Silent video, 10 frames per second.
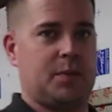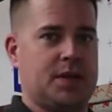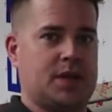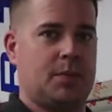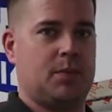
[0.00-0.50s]
to
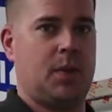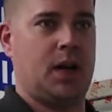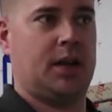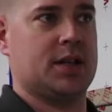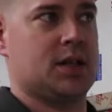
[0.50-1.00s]
be something
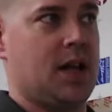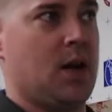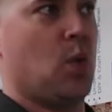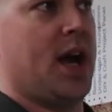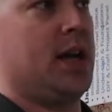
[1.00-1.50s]
that's
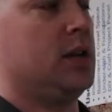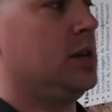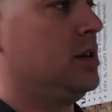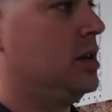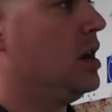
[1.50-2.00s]
lightweight,
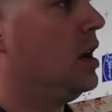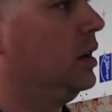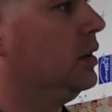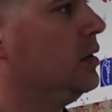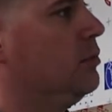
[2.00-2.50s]

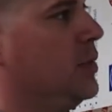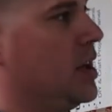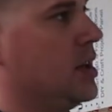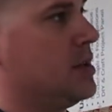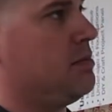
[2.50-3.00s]

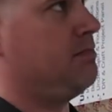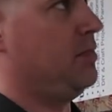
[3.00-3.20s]
because